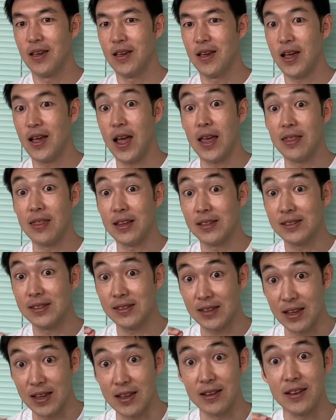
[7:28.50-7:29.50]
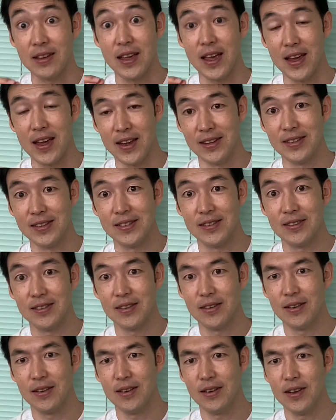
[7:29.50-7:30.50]
And the thing is,
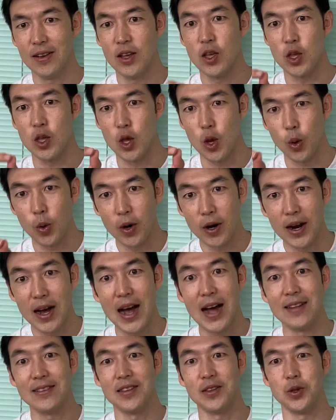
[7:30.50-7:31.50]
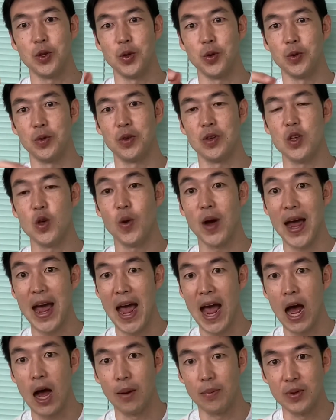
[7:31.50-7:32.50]
your attitude, your
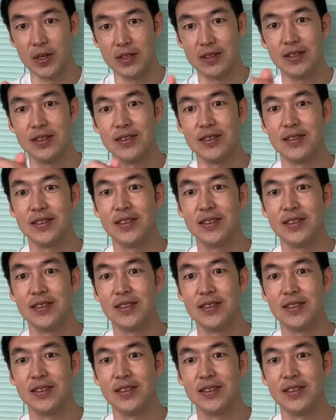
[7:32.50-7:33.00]
habits.